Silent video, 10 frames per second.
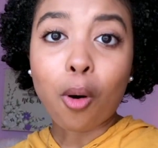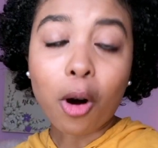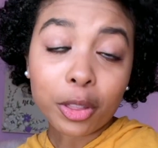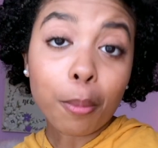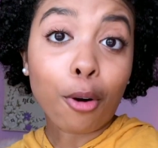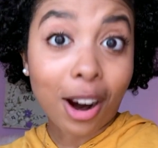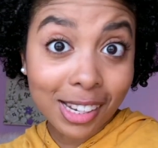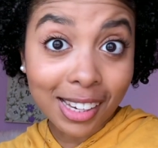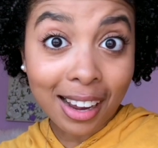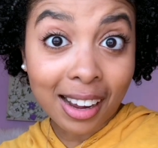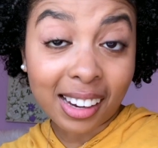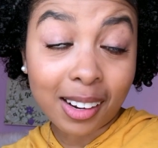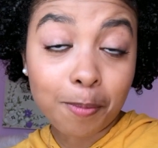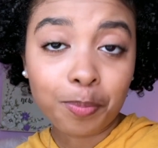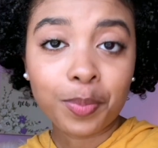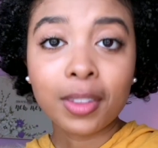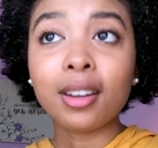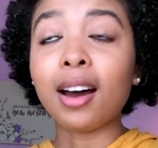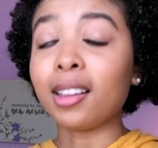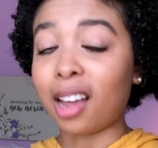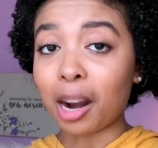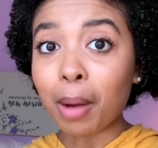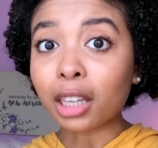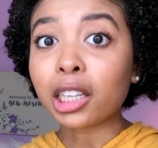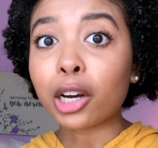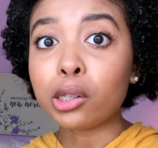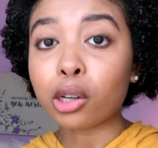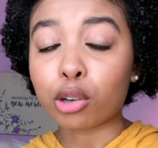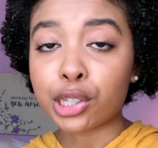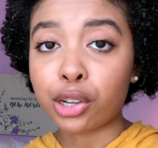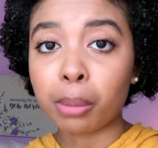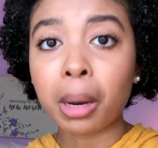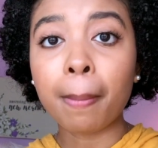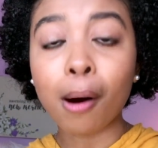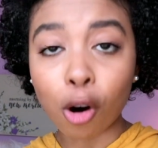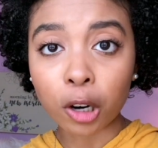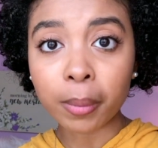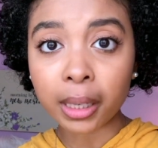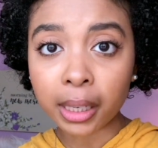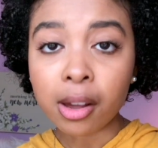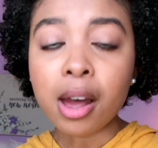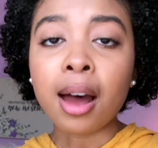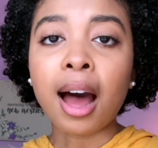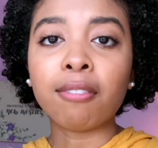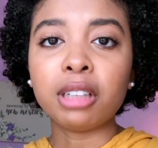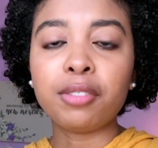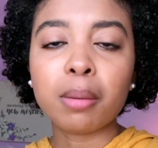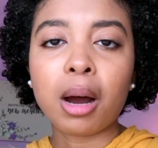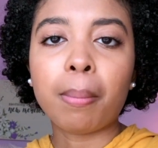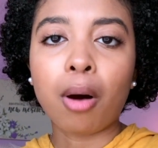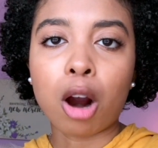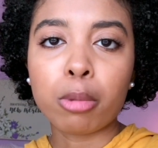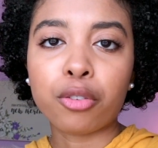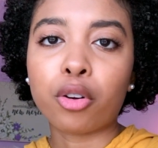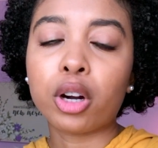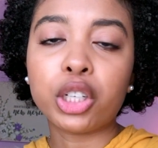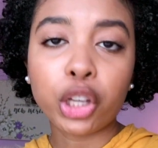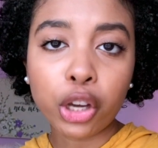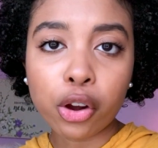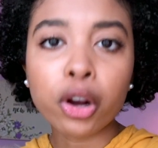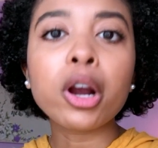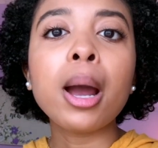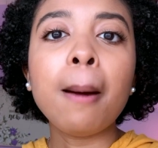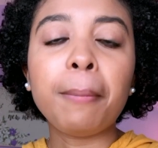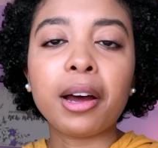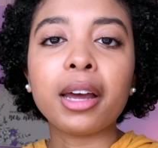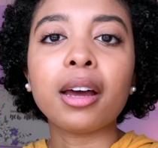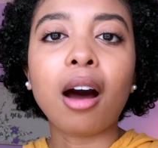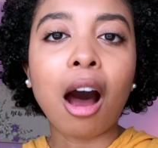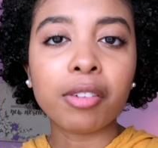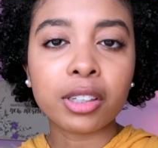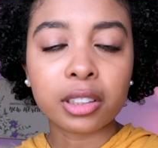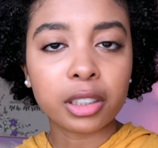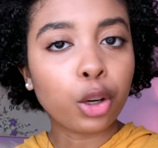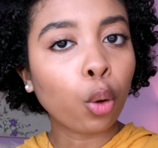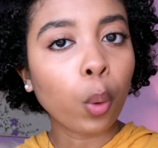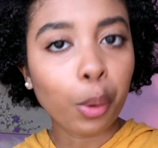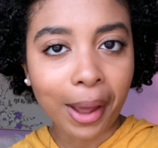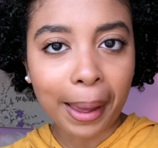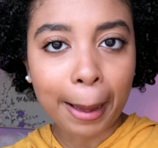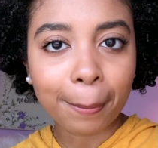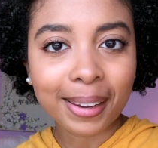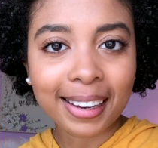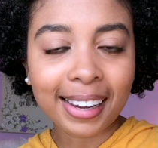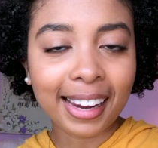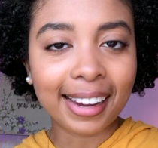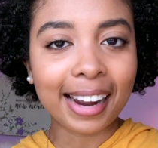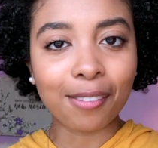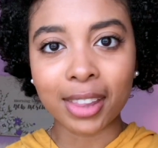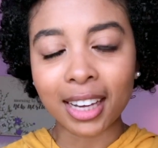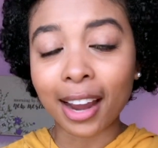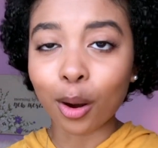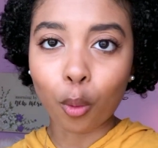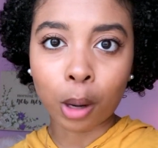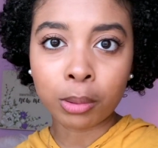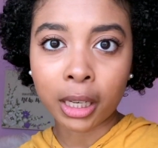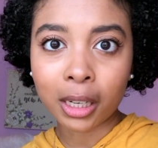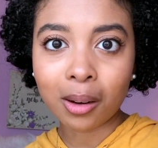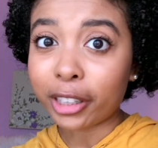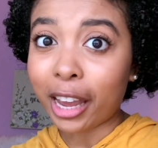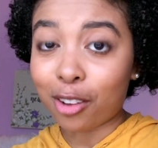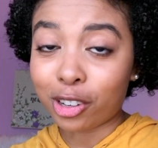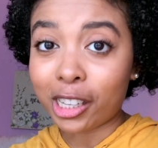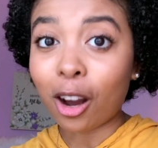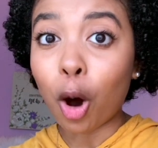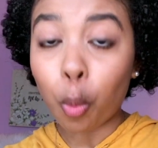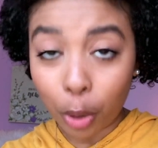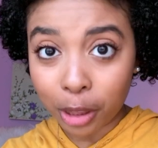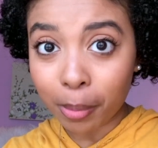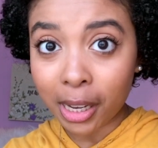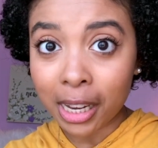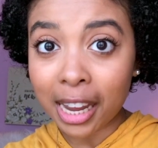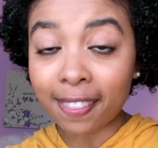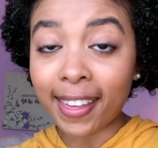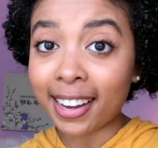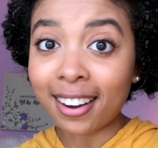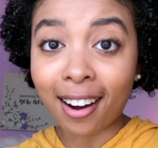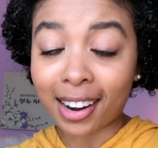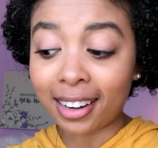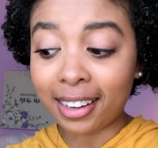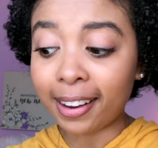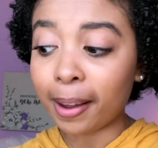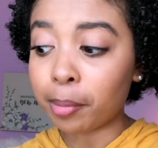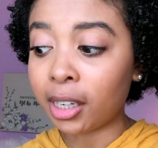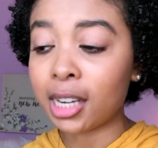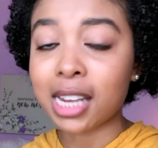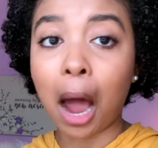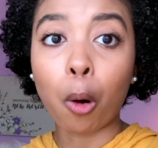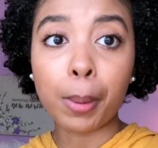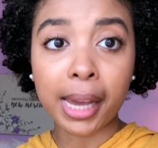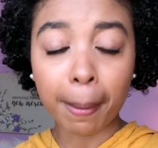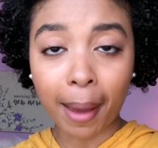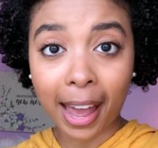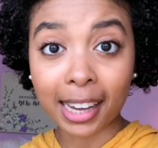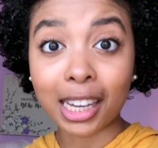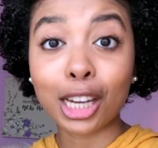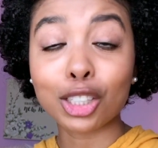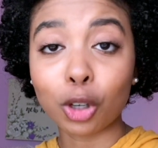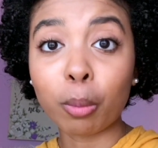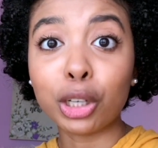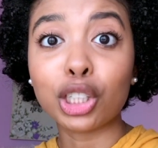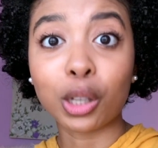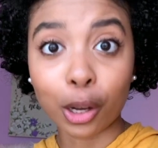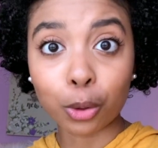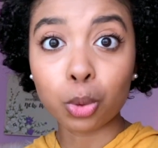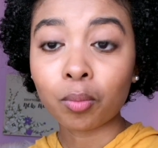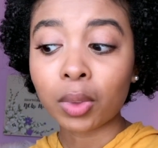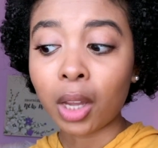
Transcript: On the bright side, a lot of my clothes are still at my apartment. I've lived in my apartment for a year, but obviously Corona happened and everything got interrupted. Bring everything home with me, and thank God I didn't because I would be packing so much clothes.